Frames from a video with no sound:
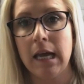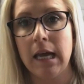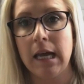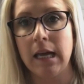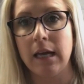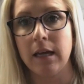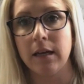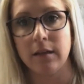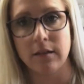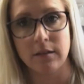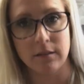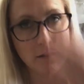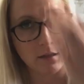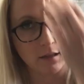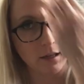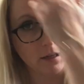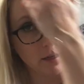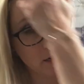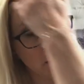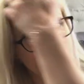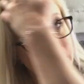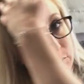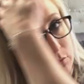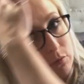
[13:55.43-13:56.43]
And
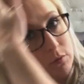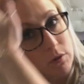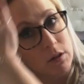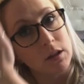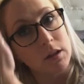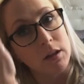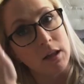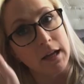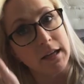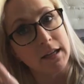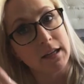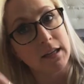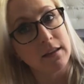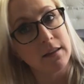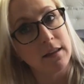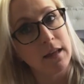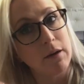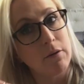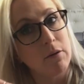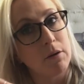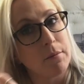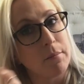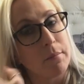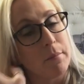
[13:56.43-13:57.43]
ended up really liking
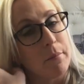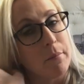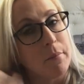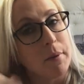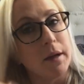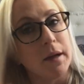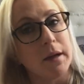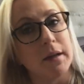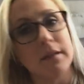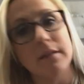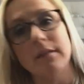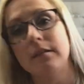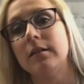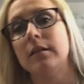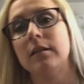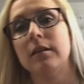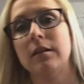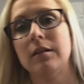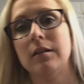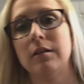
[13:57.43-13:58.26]
that one, but